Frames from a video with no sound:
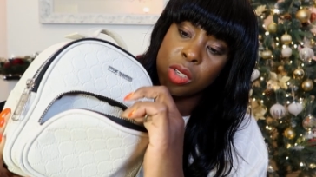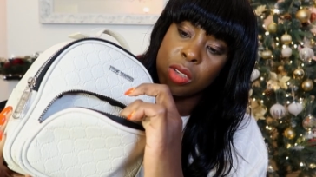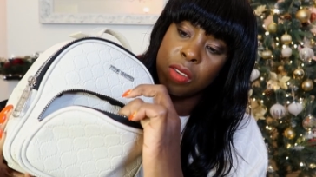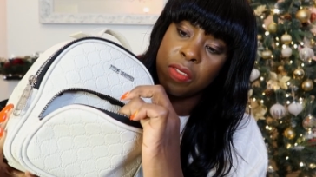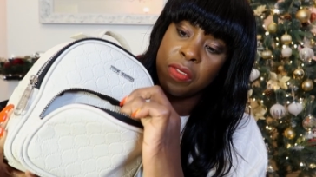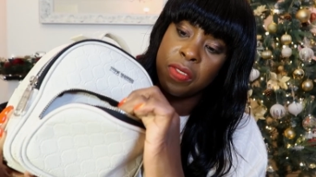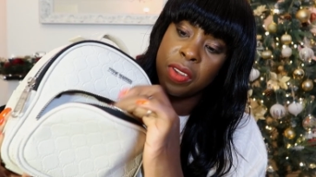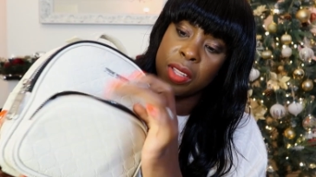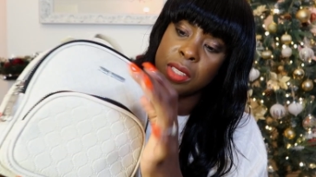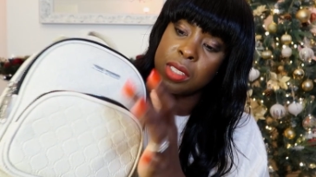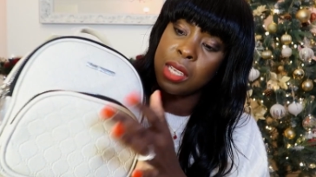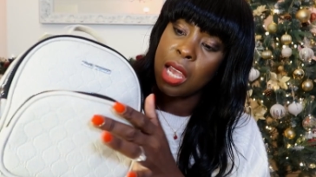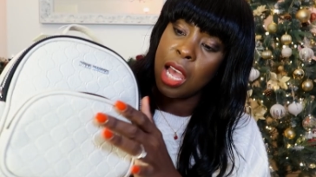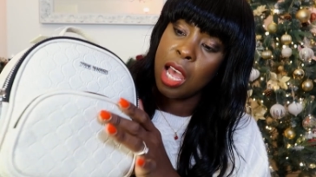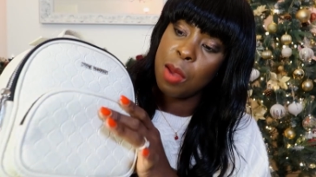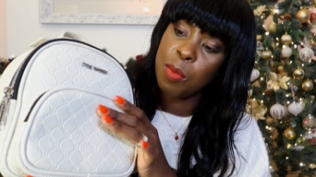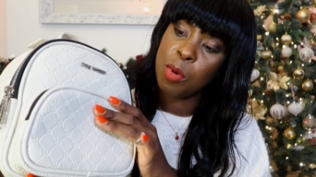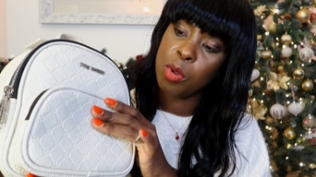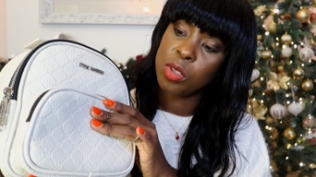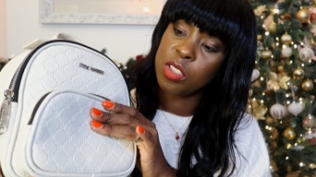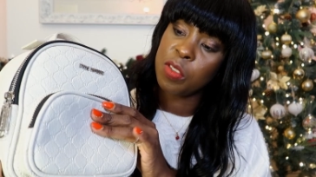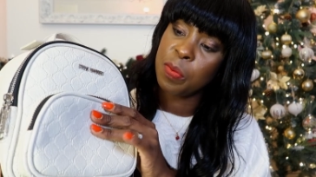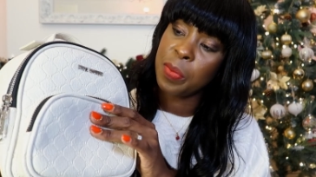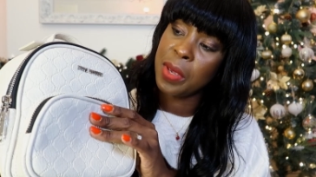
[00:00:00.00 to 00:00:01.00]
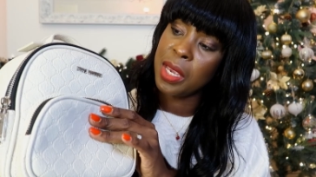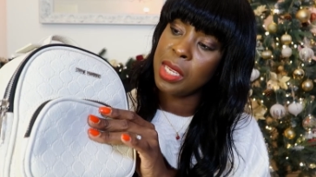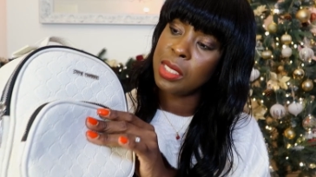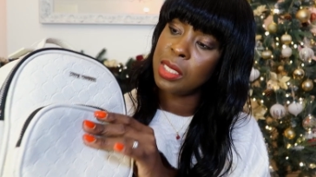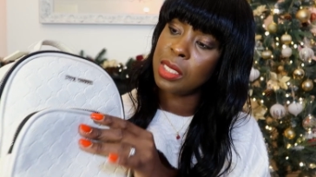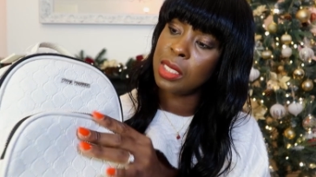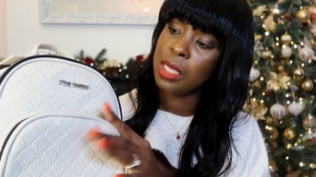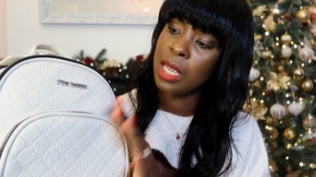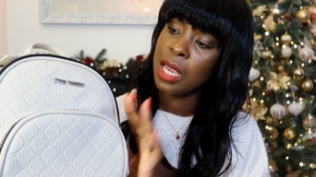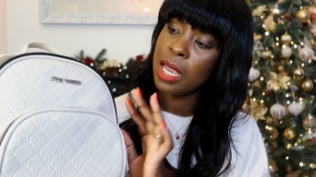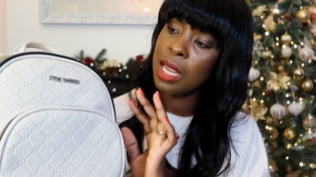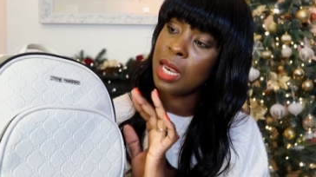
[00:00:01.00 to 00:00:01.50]
you could fit um, loads of
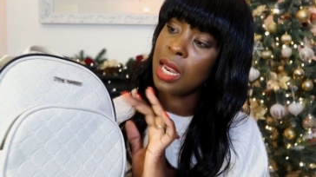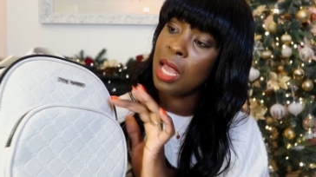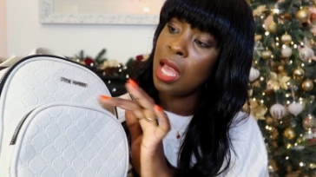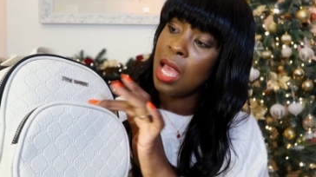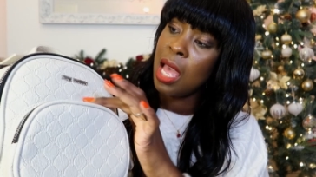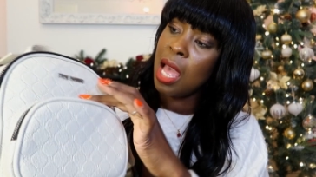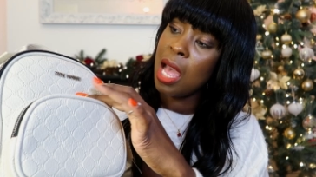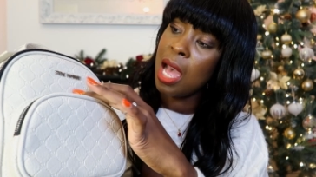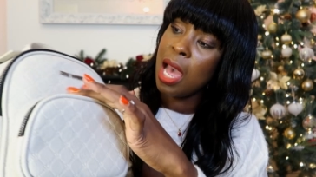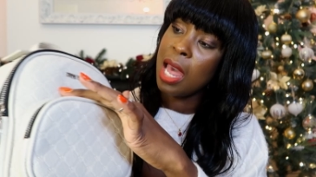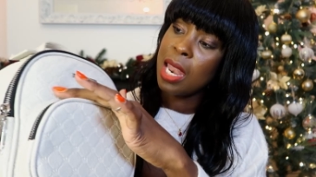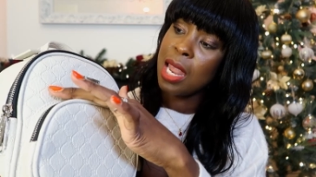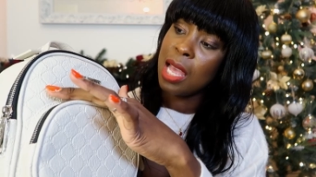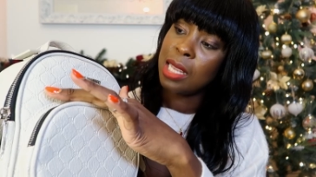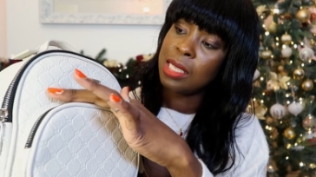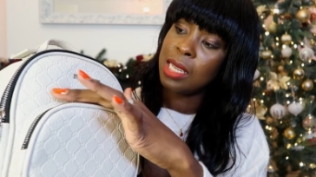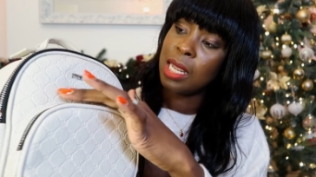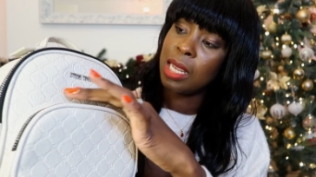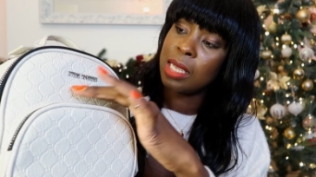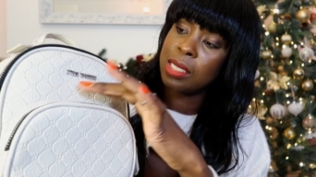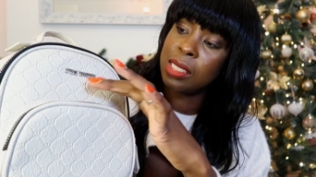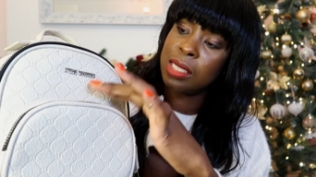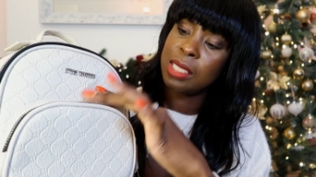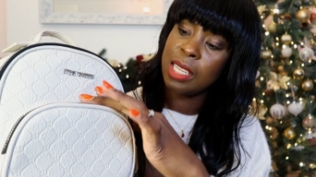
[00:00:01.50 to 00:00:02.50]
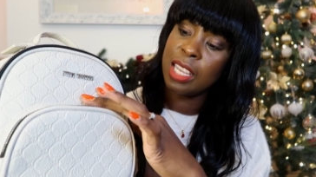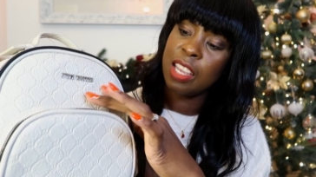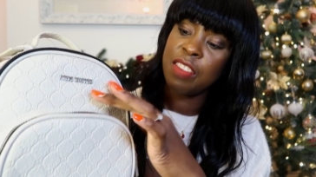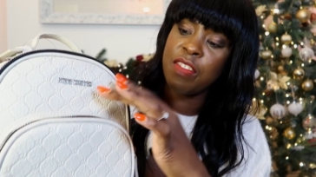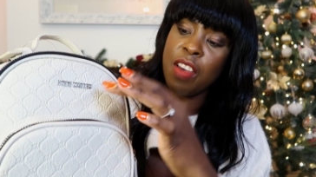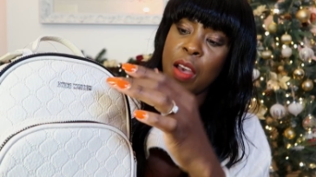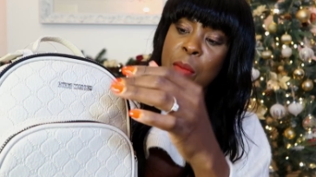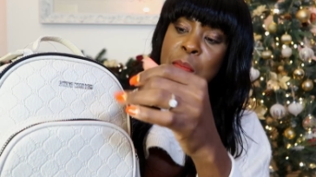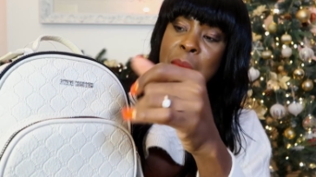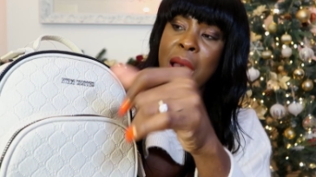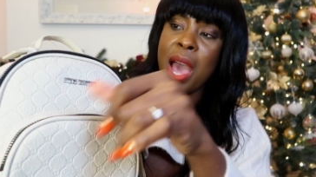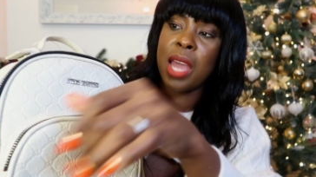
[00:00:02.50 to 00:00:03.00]
pieces in and it has like
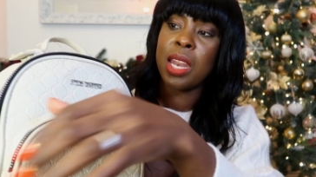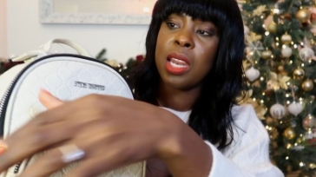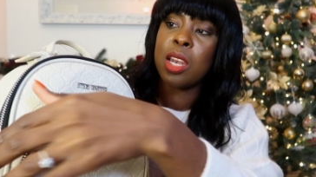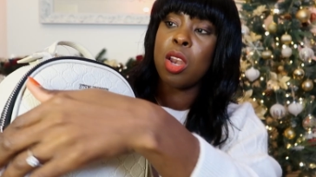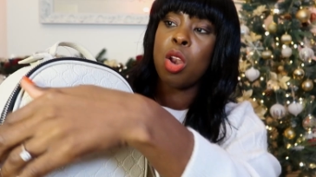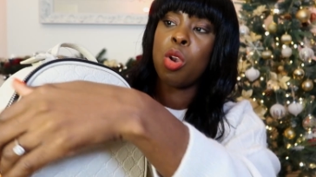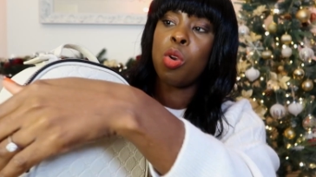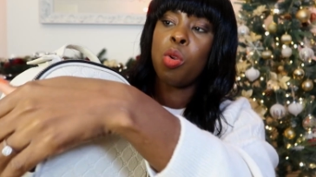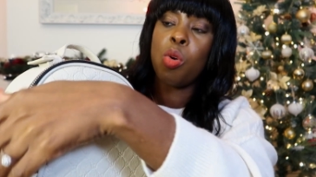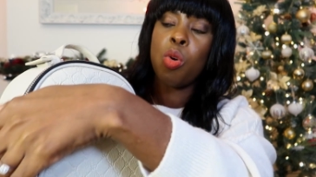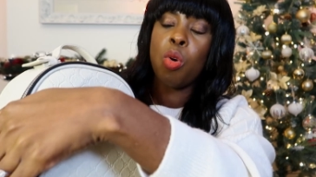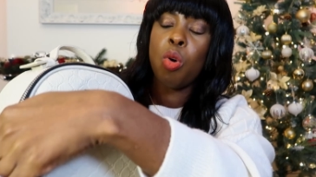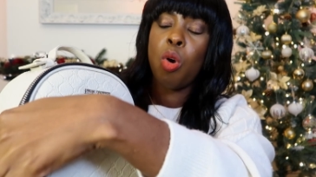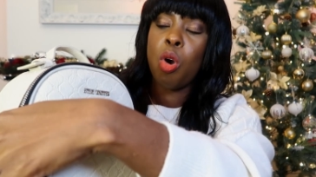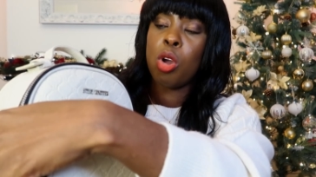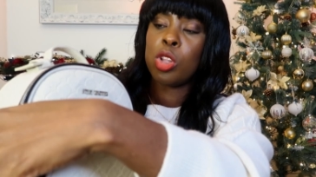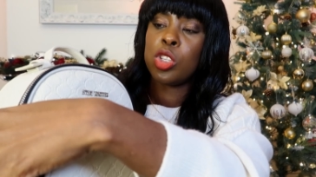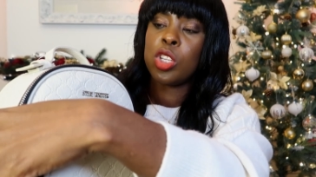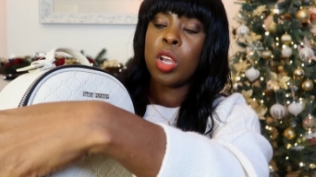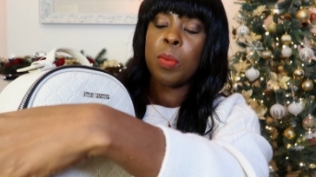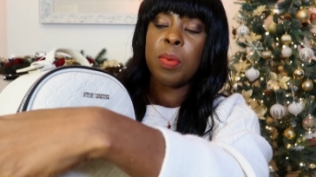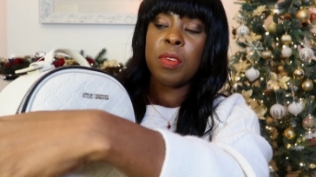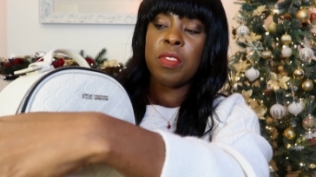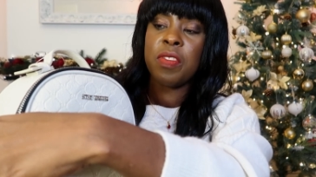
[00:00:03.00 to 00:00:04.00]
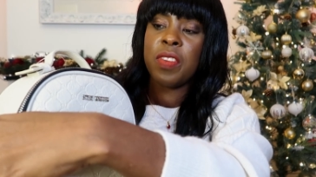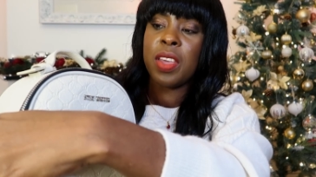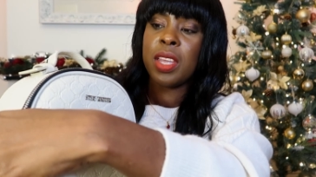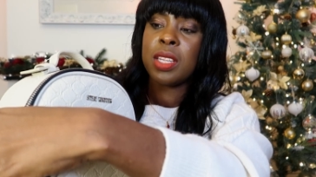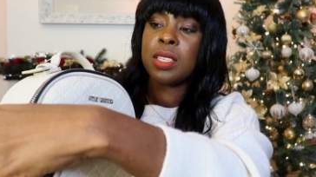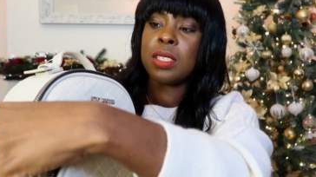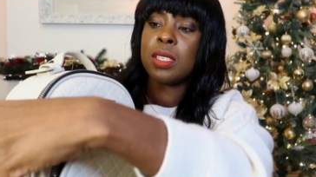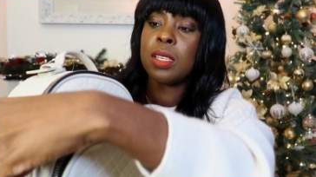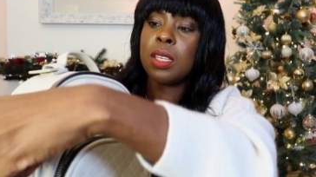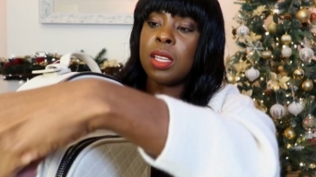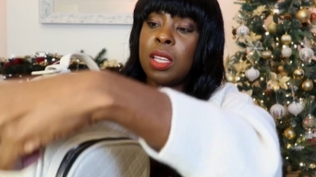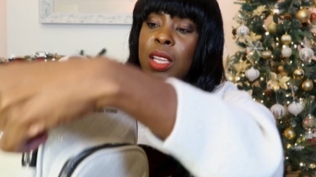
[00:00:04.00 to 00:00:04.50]
Steve Madden logo on top of
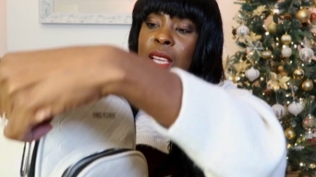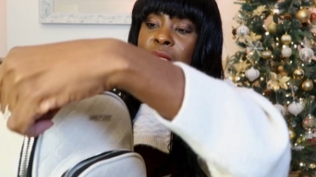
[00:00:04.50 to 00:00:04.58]
it.